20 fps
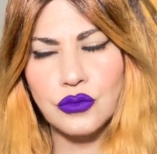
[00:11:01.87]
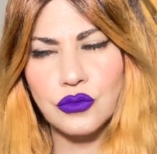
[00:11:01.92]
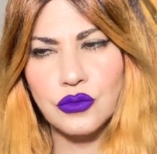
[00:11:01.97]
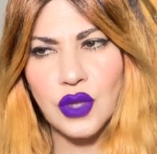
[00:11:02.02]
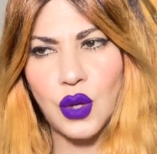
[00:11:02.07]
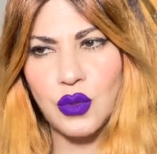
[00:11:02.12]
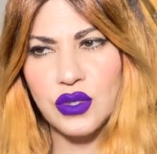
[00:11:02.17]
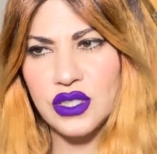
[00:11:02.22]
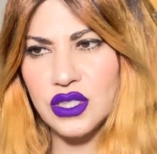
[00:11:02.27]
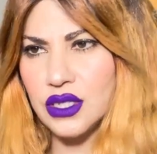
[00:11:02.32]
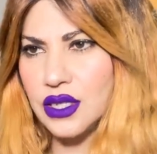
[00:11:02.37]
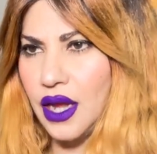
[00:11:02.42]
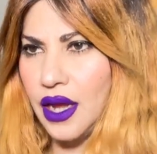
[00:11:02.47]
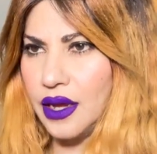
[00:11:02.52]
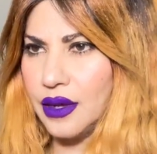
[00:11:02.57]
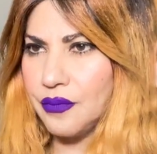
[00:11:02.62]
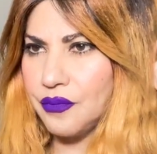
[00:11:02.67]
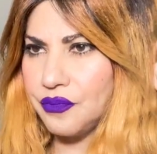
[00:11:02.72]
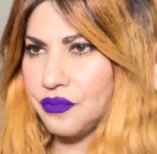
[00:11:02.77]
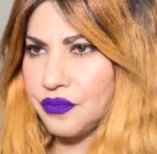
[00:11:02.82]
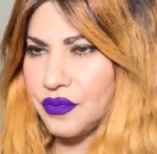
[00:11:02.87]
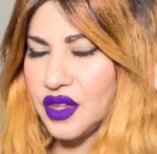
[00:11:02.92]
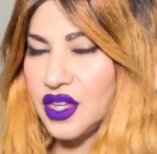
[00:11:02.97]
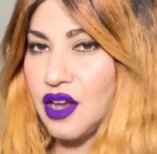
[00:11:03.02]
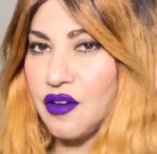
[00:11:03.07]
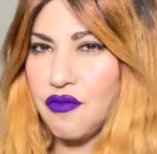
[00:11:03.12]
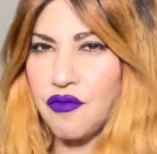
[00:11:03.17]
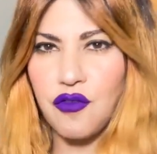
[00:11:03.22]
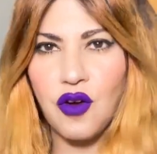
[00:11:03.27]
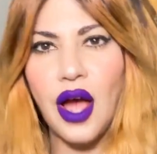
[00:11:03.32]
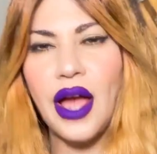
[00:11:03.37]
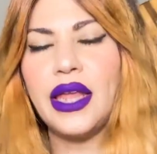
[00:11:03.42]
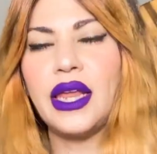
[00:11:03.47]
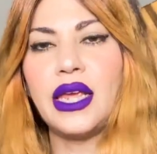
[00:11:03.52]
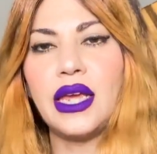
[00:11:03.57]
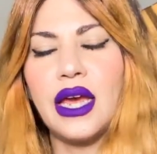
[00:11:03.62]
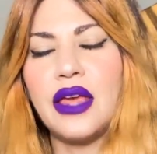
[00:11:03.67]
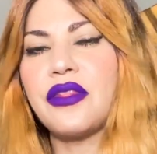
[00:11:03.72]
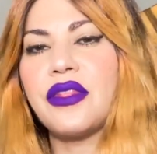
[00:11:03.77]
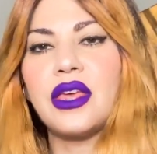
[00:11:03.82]
What's today? Yeah, Friday,
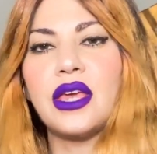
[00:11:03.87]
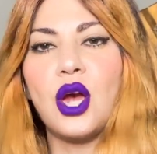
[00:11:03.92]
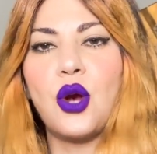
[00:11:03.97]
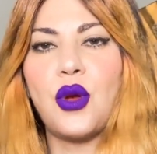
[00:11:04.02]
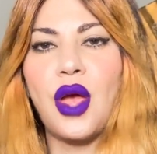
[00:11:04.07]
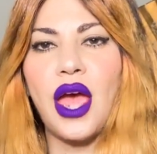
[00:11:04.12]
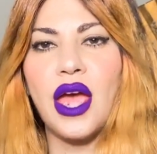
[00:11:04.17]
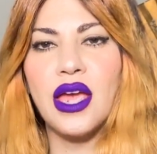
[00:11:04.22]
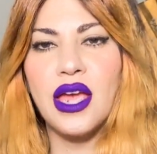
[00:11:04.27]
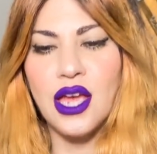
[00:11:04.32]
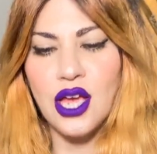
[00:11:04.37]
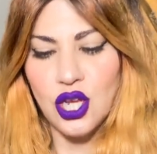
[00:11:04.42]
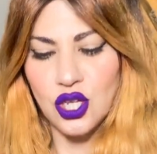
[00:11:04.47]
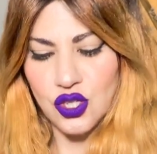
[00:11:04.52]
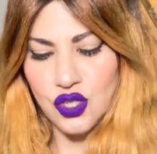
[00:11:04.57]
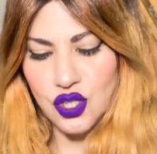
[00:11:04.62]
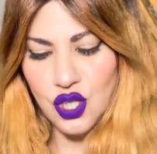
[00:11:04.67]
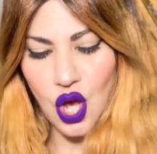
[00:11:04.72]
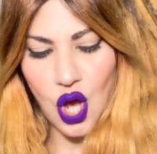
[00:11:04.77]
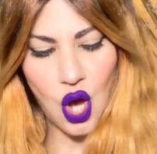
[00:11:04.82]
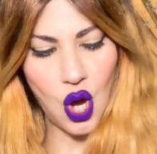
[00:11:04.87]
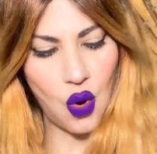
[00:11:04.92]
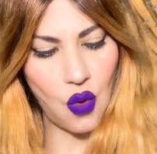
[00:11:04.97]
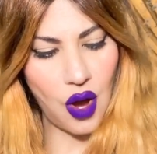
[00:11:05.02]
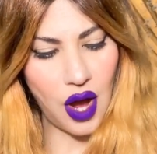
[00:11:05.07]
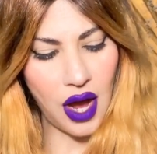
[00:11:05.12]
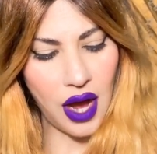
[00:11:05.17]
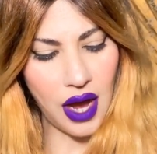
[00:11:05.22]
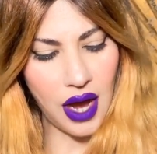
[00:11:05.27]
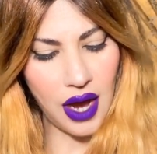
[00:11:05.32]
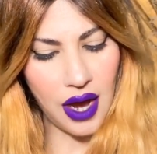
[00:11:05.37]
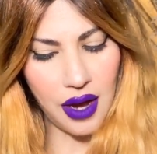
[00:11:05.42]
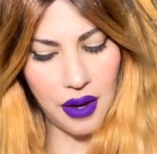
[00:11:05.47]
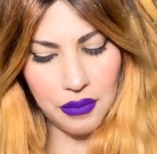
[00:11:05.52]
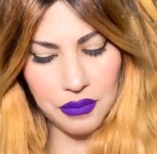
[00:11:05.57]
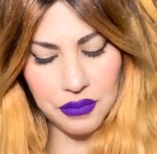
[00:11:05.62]
I think. Okay, so yeah,